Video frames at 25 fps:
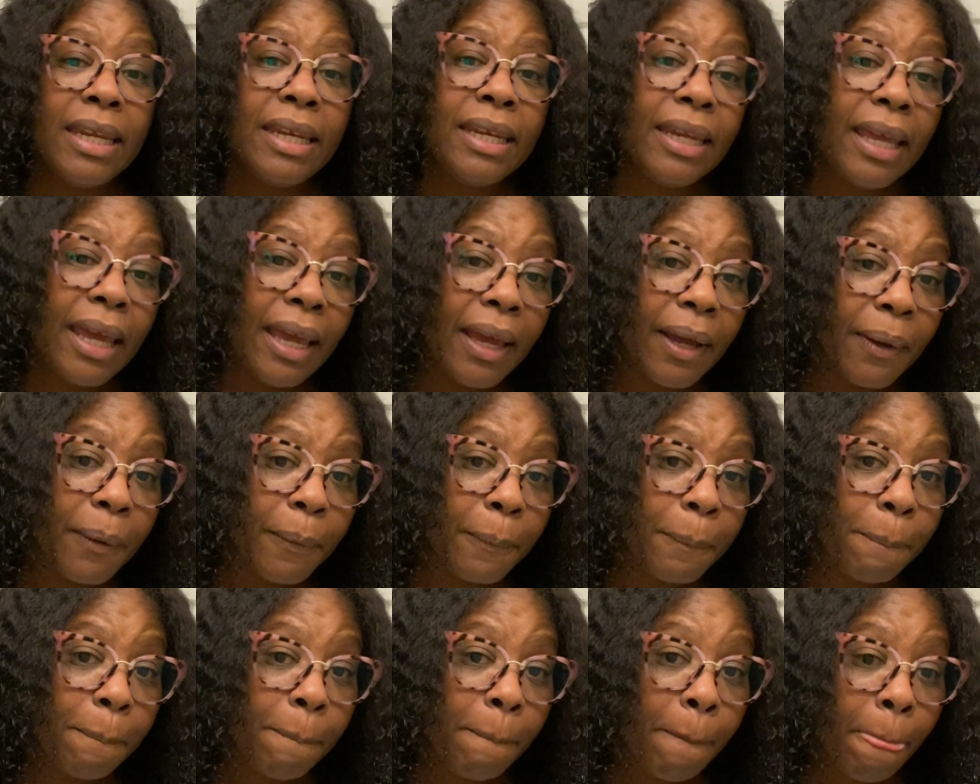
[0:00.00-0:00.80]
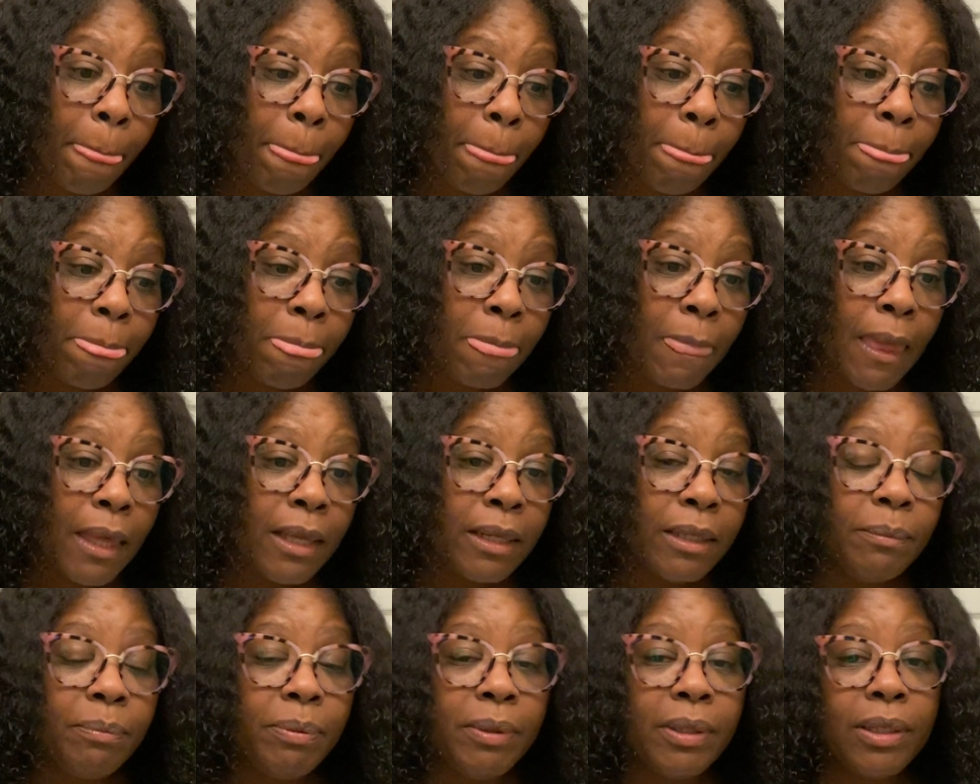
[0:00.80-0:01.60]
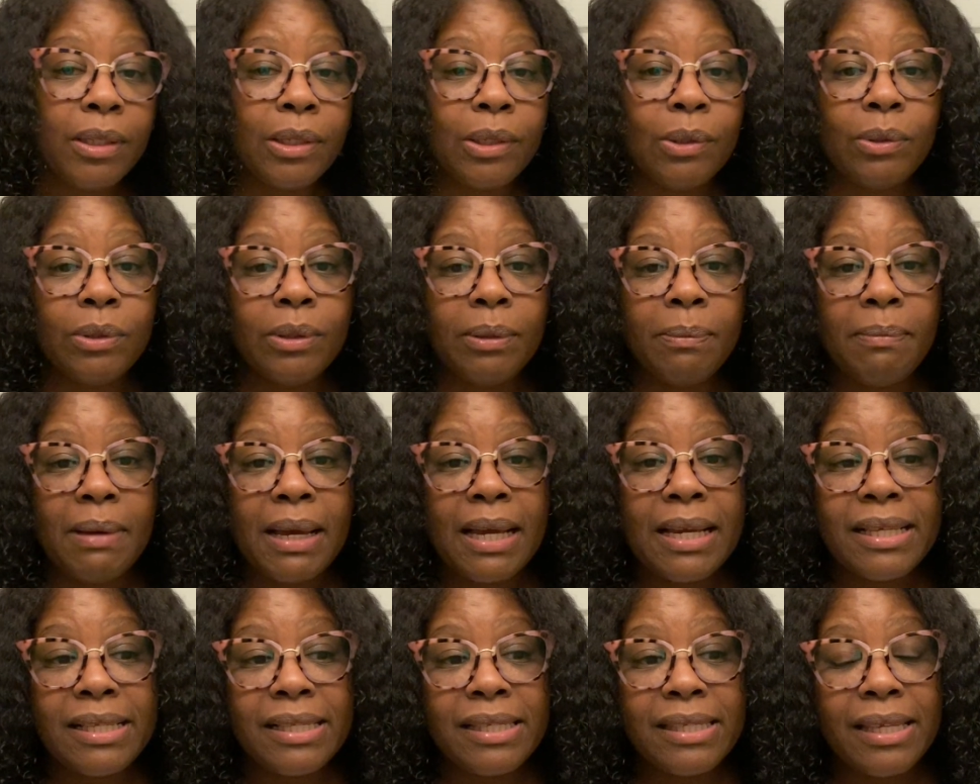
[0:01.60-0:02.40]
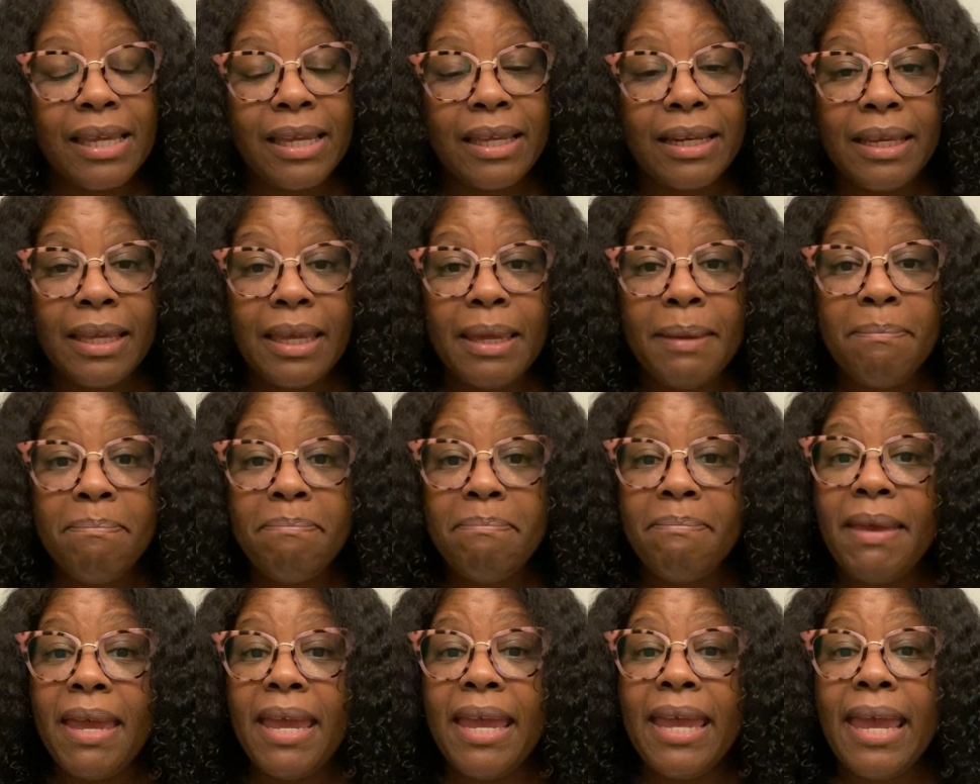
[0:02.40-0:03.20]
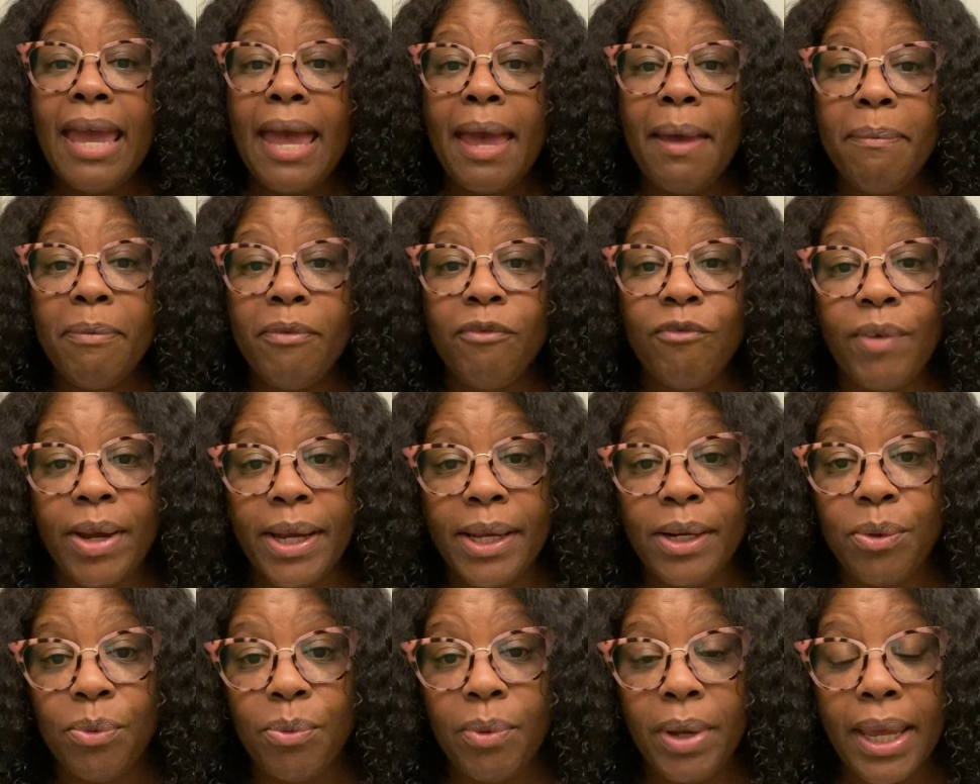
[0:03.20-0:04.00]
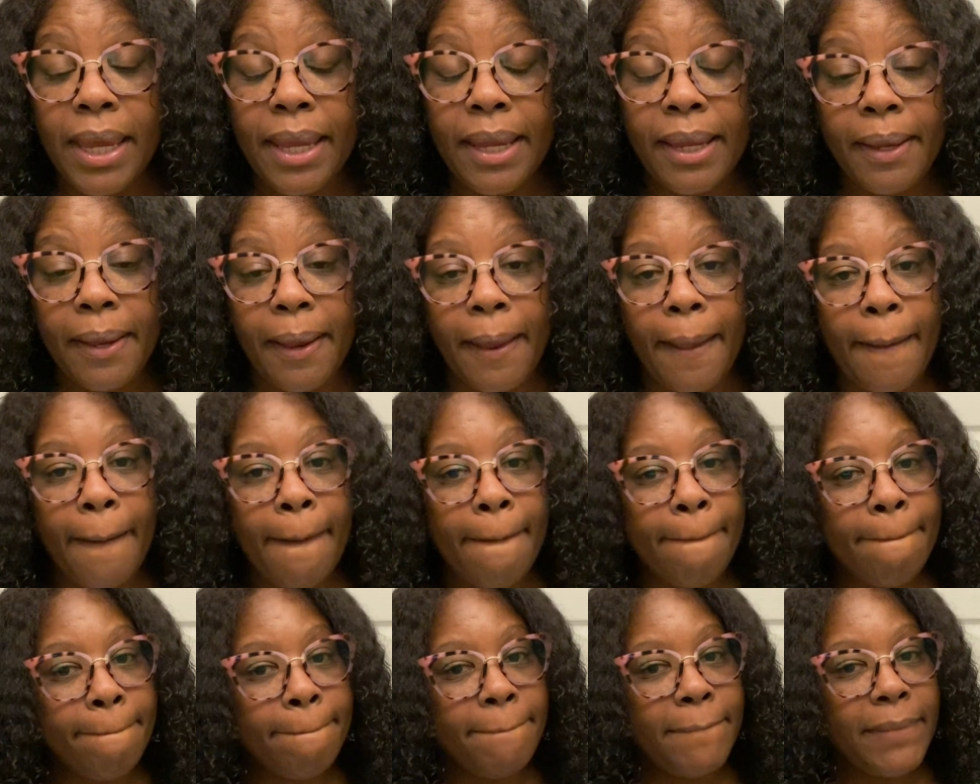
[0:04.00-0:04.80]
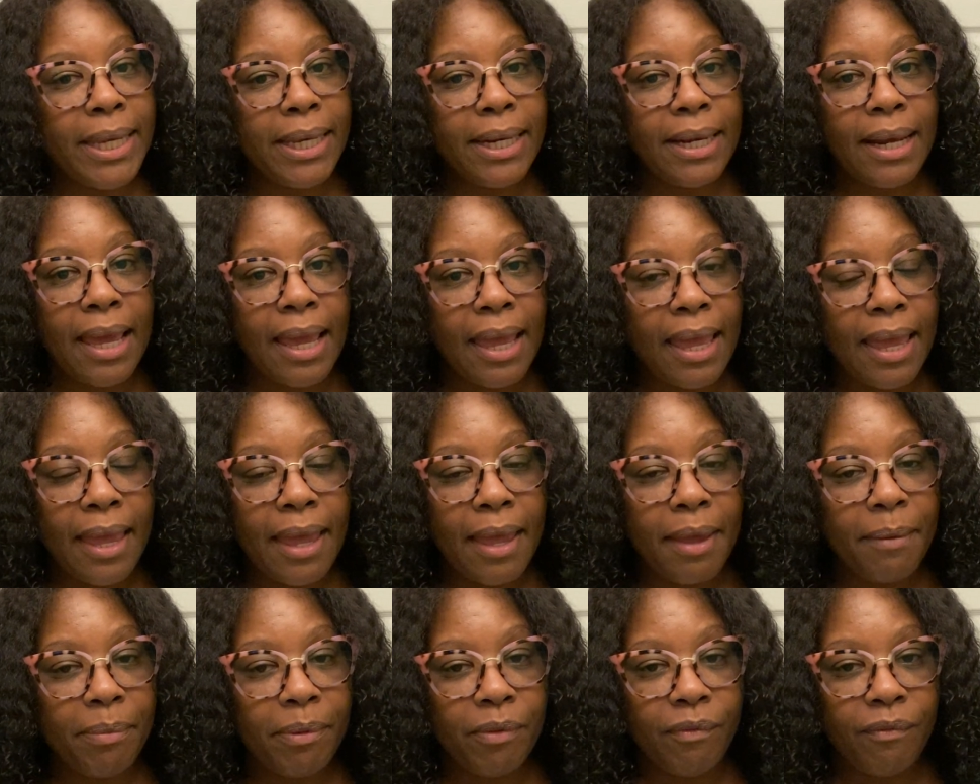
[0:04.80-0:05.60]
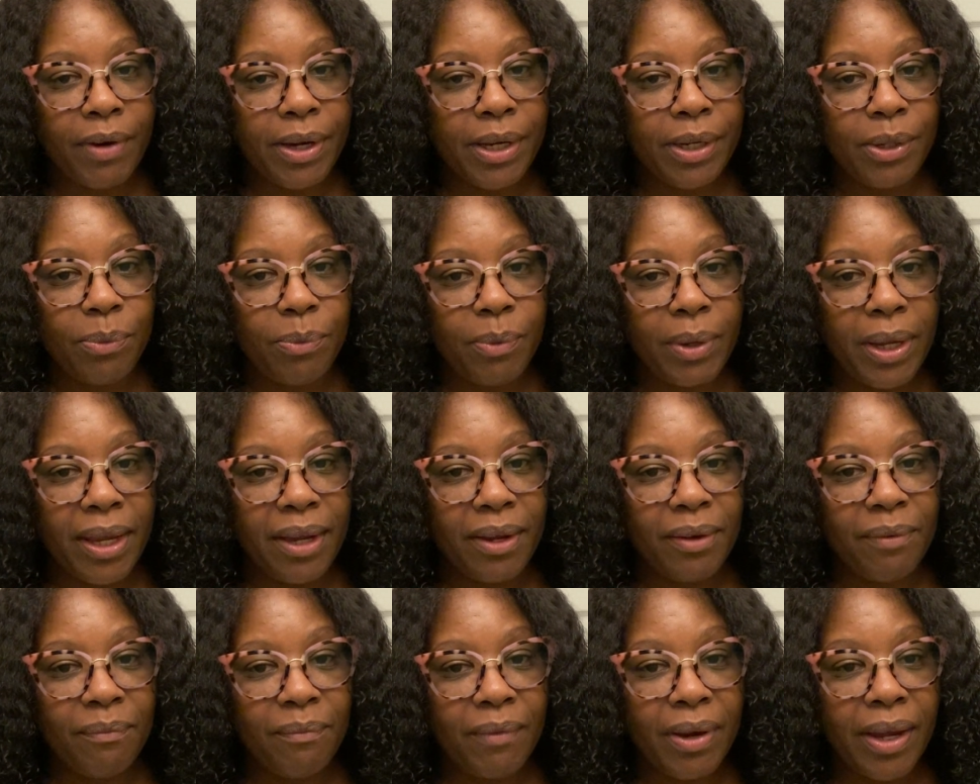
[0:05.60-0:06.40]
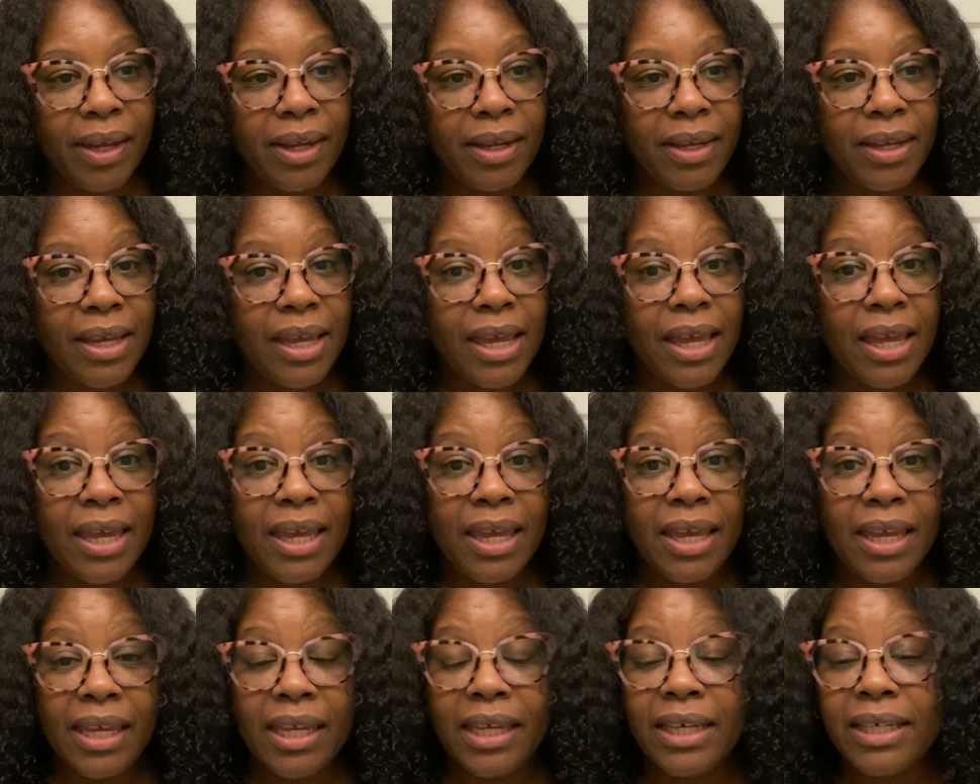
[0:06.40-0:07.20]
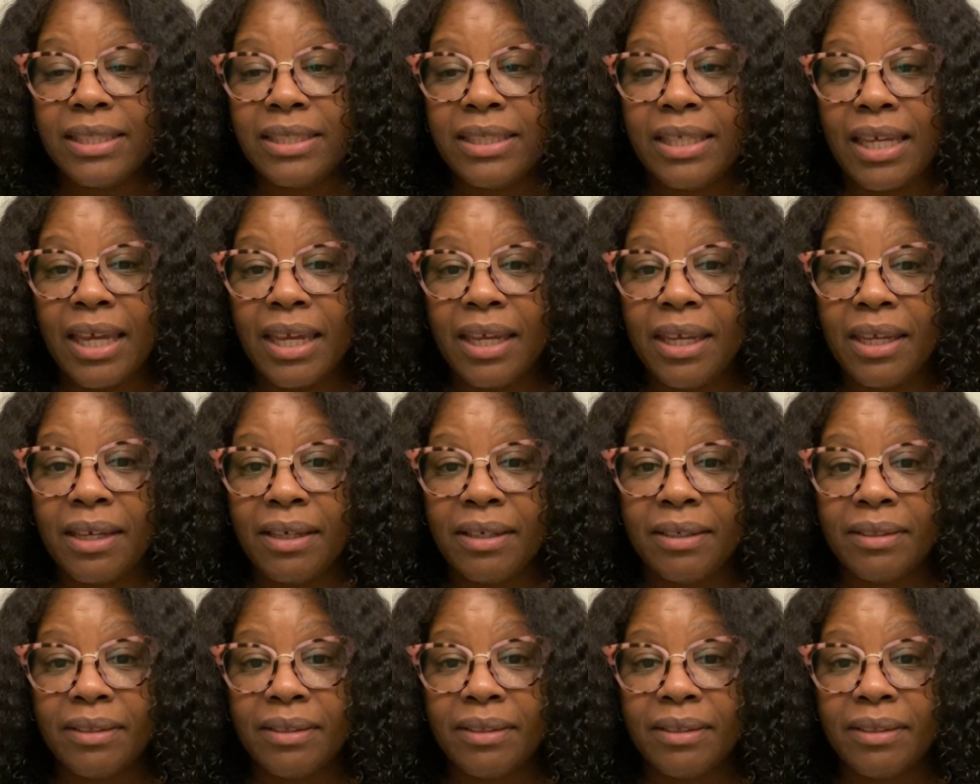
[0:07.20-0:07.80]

Now, depending on the mindset, it may happen right away. It may not happen right away, right? It could take